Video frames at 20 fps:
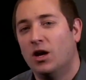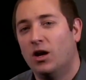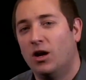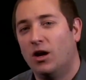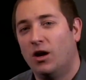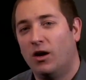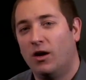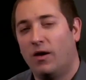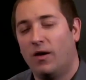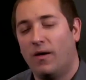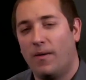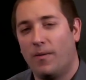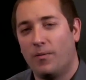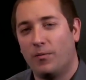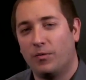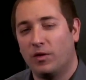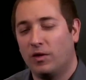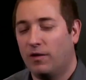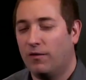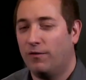
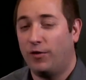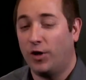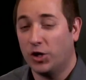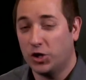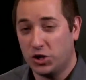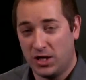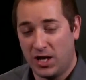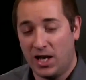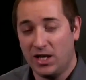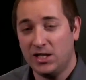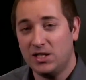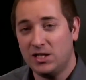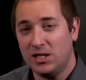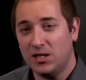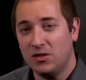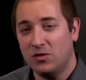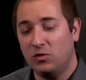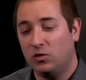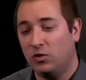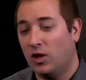
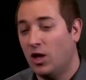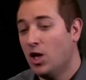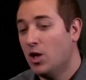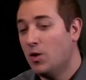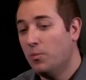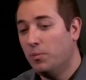functionalities,